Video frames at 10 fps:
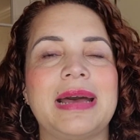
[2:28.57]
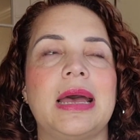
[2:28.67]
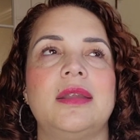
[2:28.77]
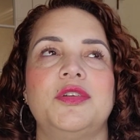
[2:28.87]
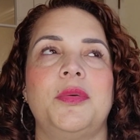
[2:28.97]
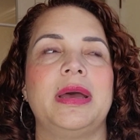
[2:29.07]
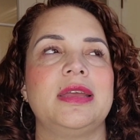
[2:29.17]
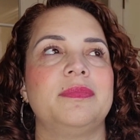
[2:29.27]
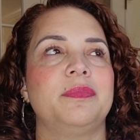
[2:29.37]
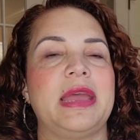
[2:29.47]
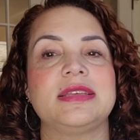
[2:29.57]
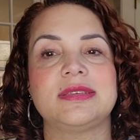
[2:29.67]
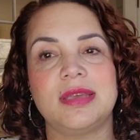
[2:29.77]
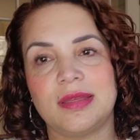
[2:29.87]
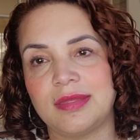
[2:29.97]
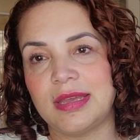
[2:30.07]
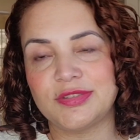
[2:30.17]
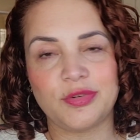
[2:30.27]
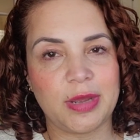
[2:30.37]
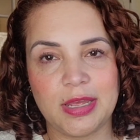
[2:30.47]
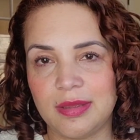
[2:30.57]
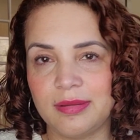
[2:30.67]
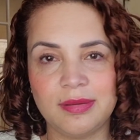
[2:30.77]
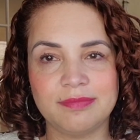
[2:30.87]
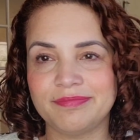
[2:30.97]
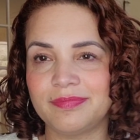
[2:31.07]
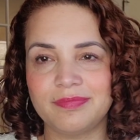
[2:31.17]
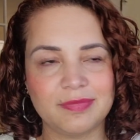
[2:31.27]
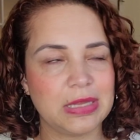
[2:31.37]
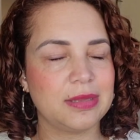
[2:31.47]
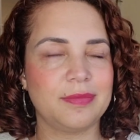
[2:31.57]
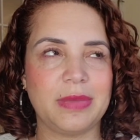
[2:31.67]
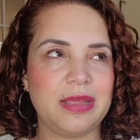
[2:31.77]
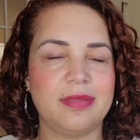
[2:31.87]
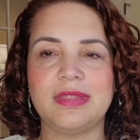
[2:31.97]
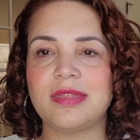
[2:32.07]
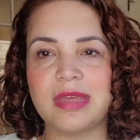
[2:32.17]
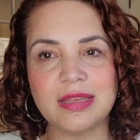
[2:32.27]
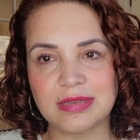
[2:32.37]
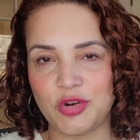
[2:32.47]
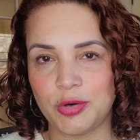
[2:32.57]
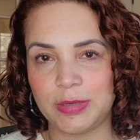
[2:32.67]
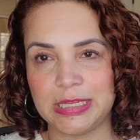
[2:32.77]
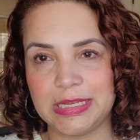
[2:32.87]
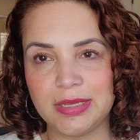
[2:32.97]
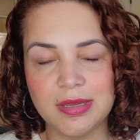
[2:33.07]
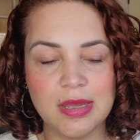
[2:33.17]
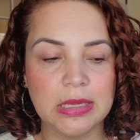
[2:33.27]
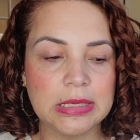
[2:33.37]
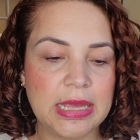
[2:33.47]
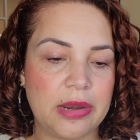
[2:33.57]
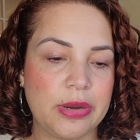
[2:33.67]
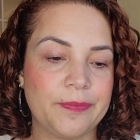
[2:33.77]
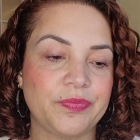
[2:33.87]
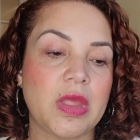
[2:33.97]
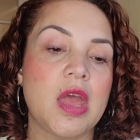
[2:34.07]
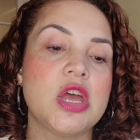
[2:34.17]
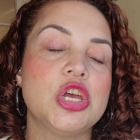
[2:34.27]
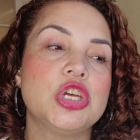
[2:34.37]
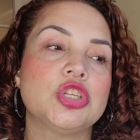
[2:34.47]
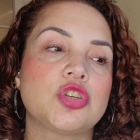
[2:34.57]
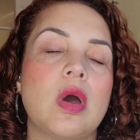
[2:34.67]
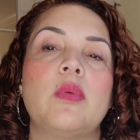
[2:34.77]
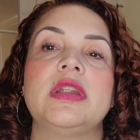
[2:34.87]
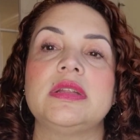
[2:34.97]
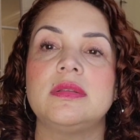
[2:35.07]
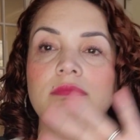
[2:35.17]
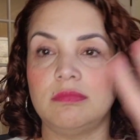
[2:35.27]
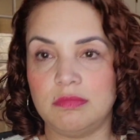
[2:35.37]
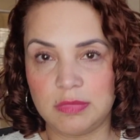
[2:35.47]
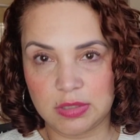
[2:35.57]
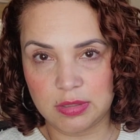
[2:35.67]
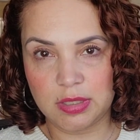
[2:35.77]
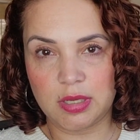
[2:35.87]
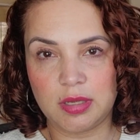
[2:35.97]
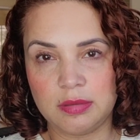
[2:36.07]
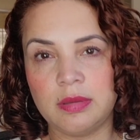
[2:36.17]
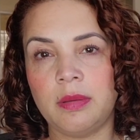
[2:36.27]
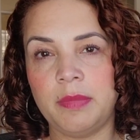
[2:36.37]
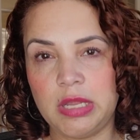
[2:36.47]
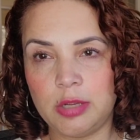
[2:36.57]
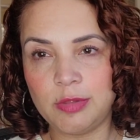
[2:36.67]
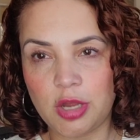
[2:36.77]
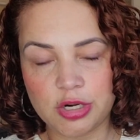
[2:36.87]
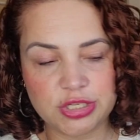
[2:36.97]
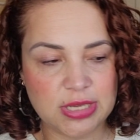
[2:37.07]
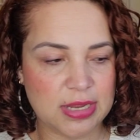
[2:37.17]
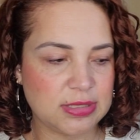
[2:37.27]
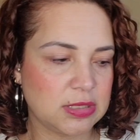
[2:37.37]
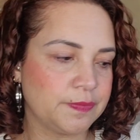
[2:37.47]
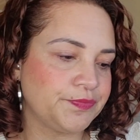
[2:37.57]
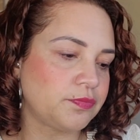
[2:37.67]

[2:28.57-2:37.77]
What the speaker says: I don't know, my basic things, or the things I normally carry. So I wanted the medium large size.